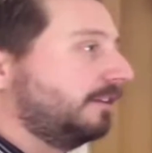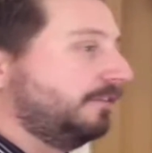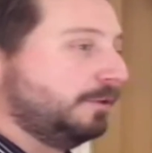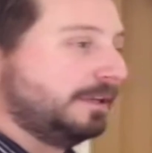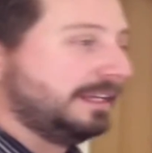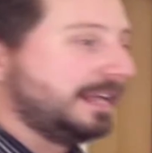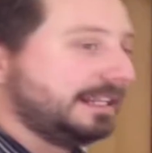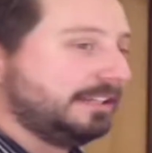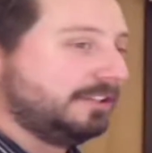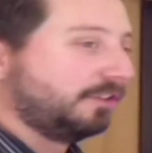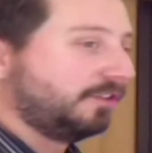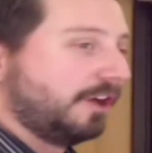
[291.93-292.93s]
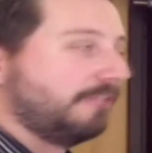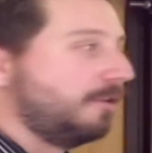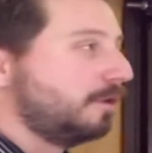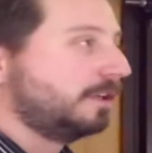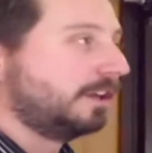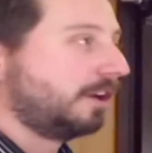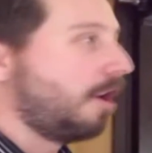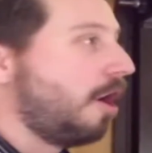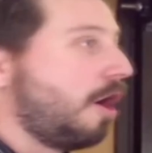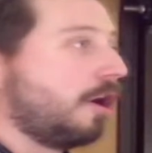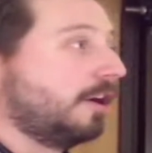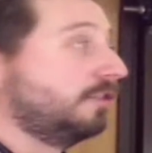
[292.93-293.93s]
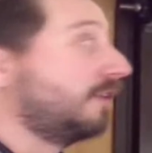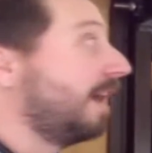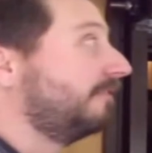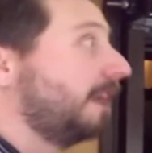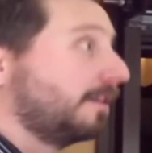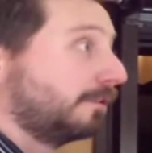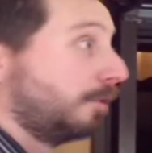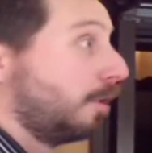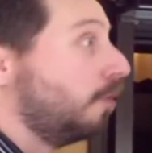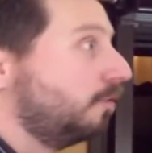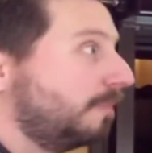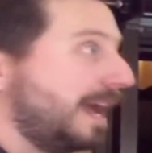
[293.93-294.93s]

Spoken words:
If you can get in your cell phone in a car and drive down the road,